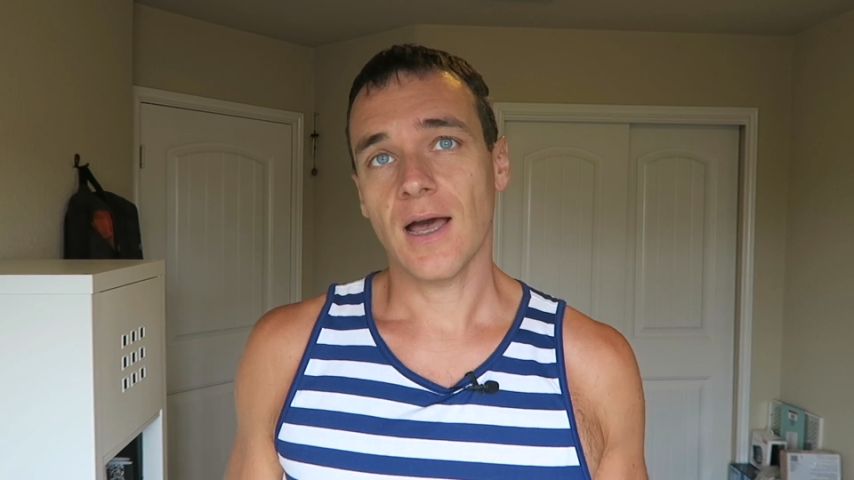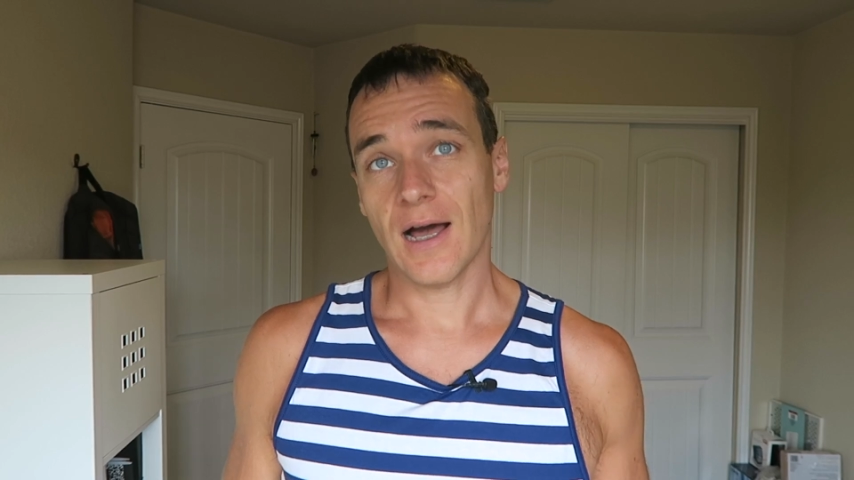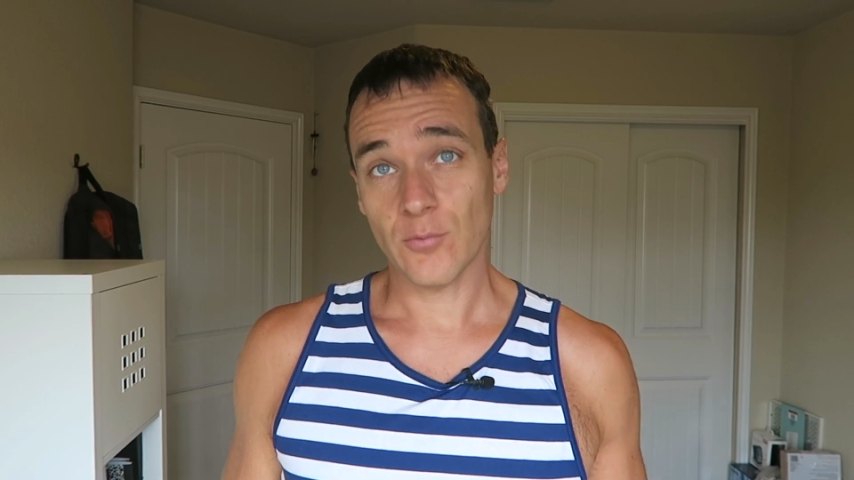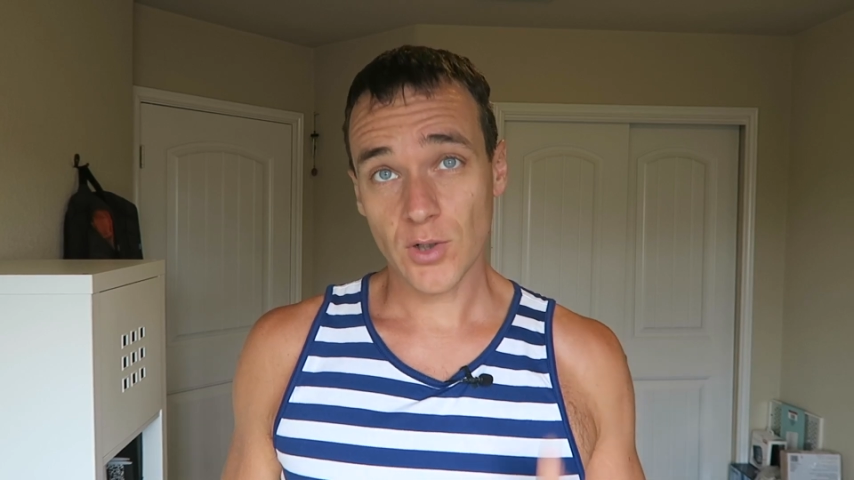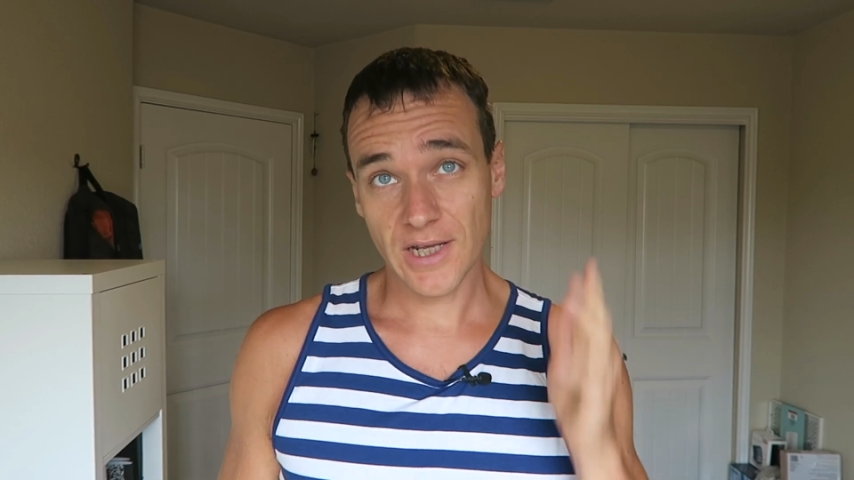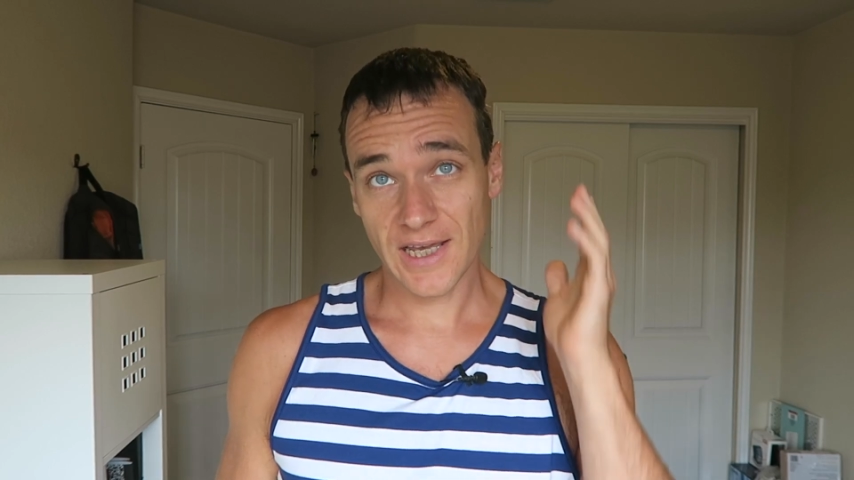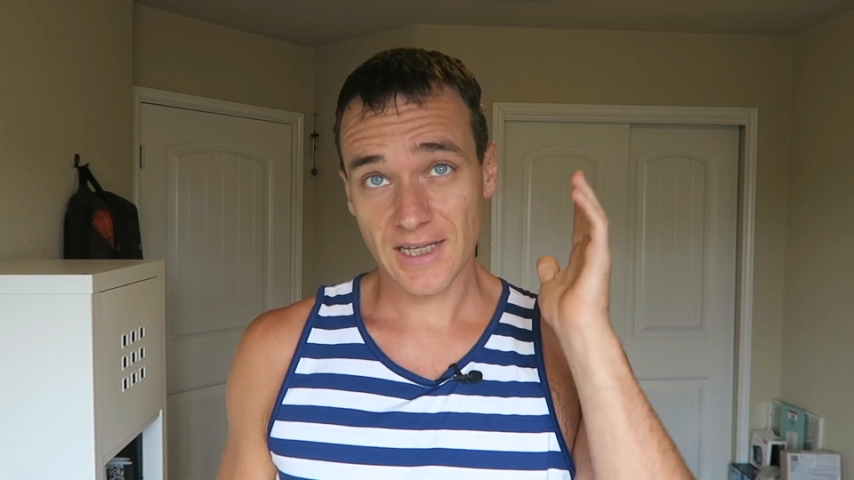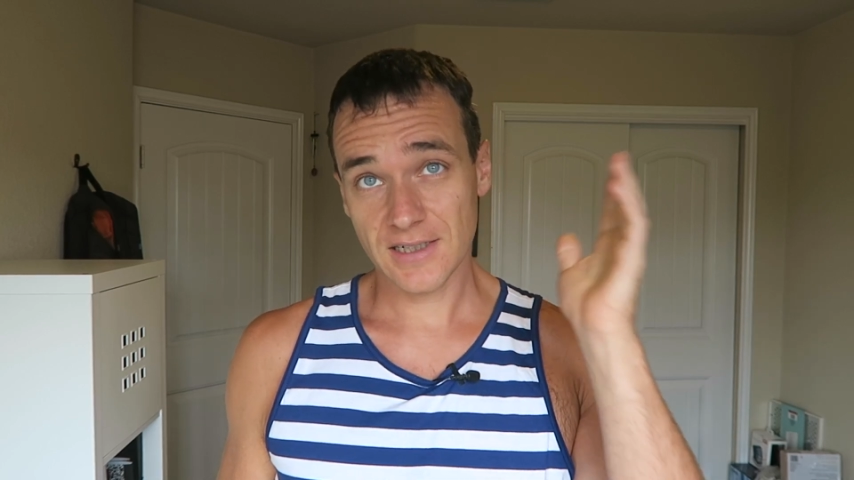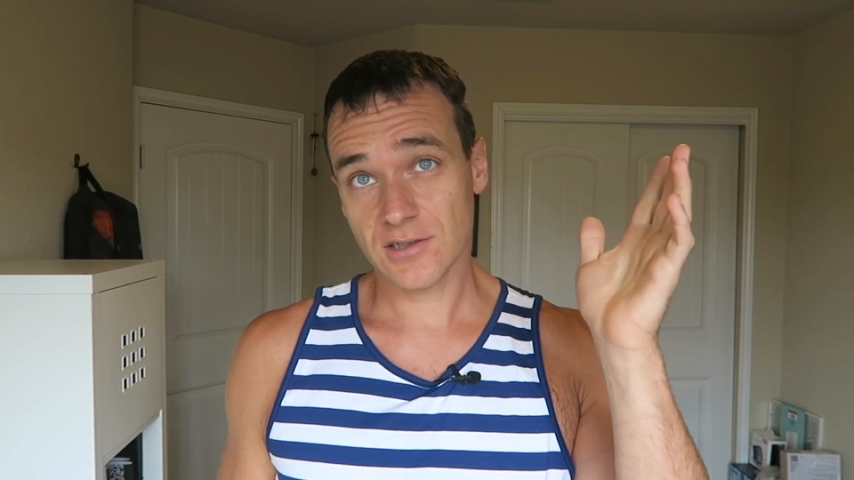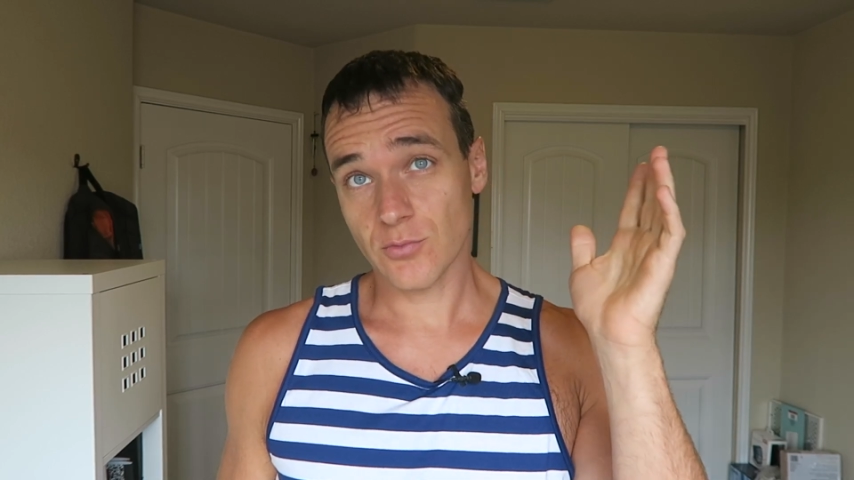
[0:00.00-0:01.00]
On one
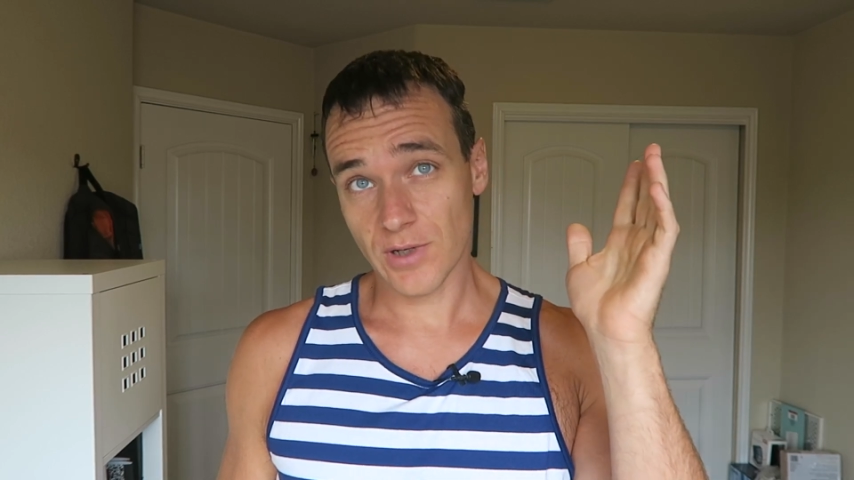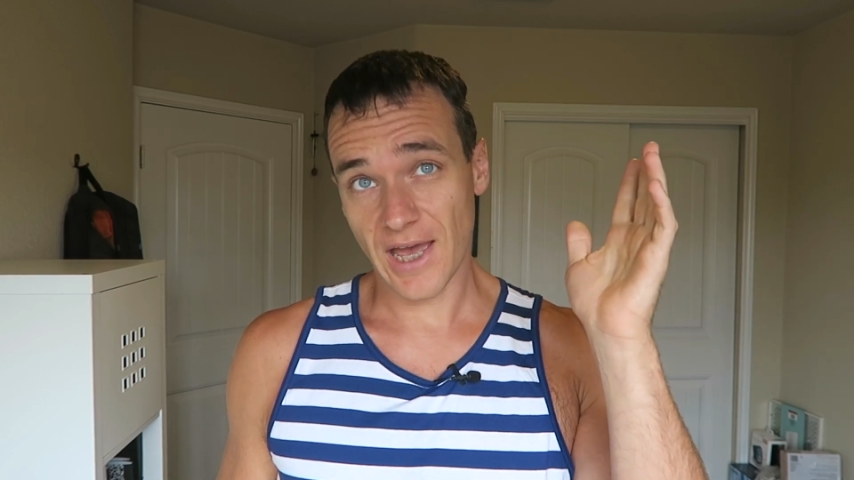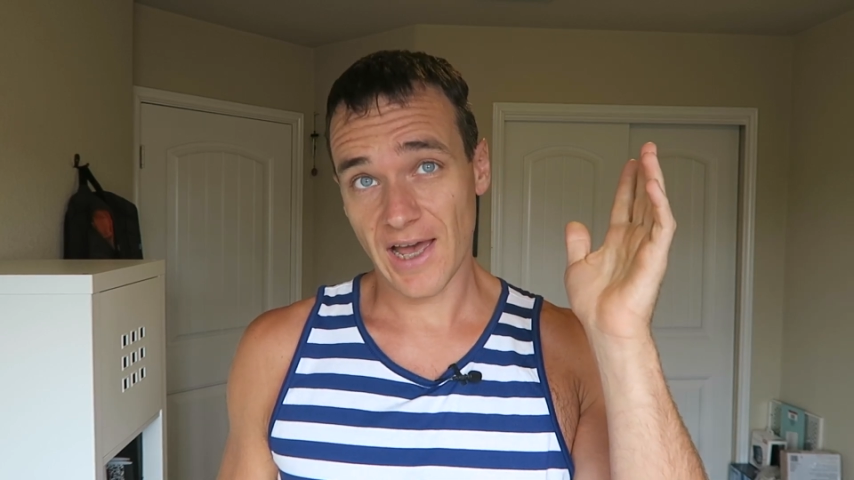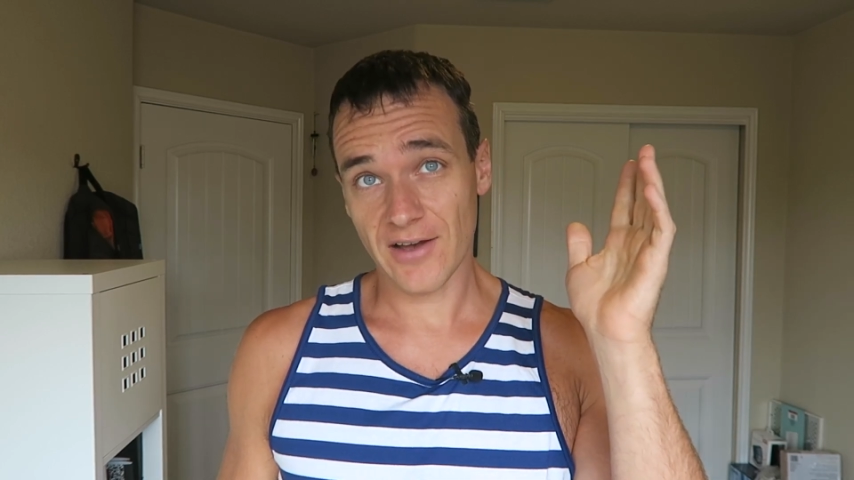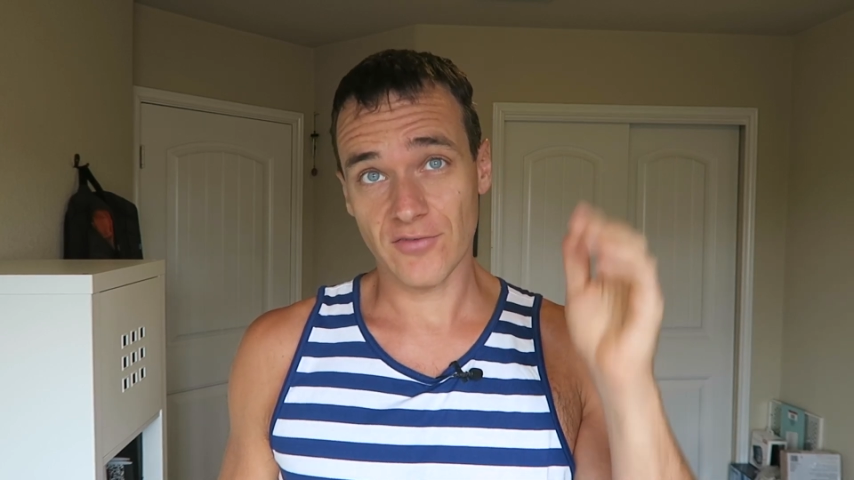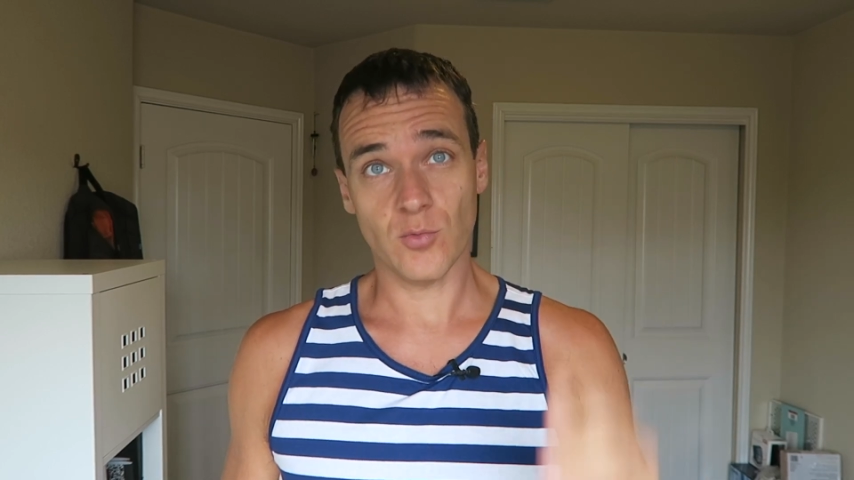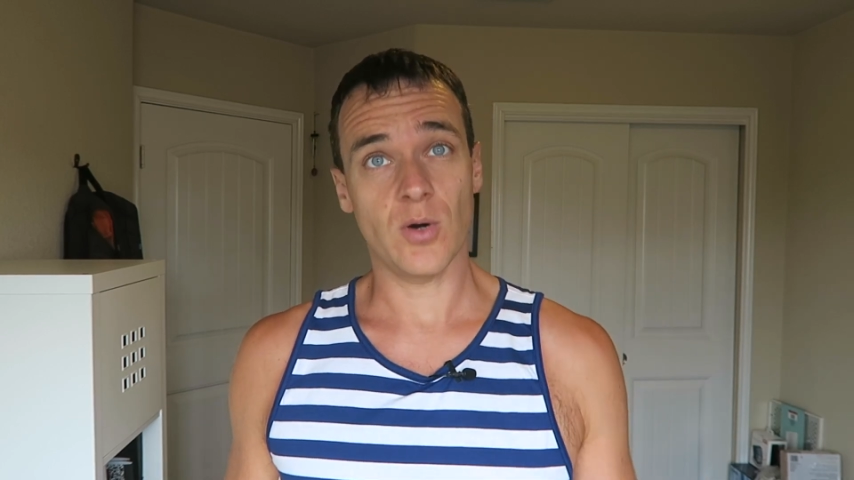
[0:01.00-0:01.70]
hand, we have